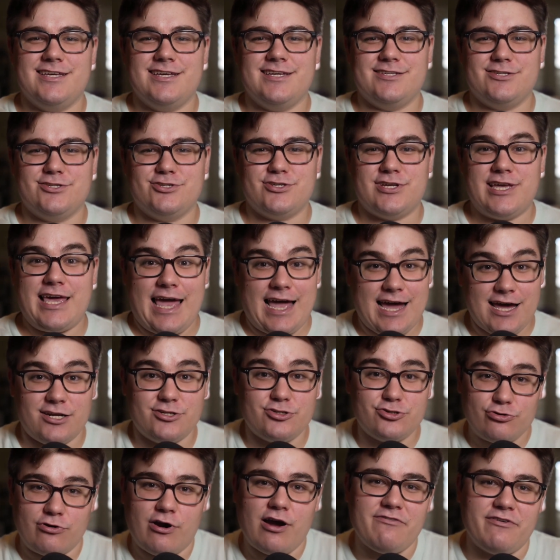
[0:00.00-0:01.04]
it's
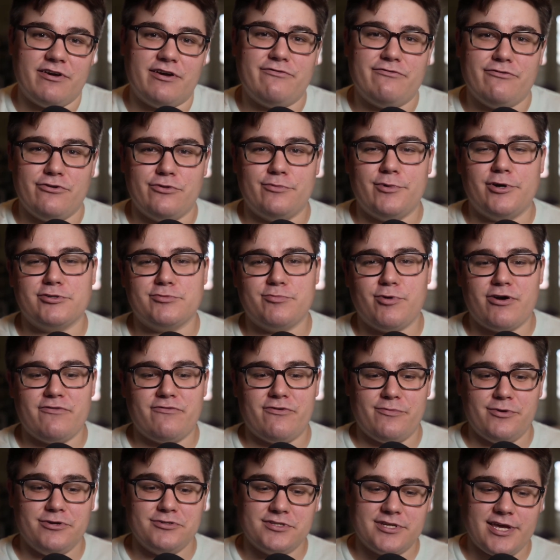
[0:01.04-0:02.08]
catastrophic for the most part
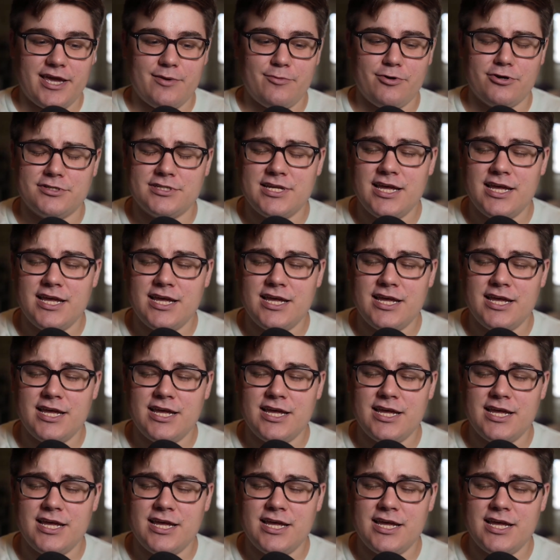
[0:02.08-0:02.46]
for most gamers.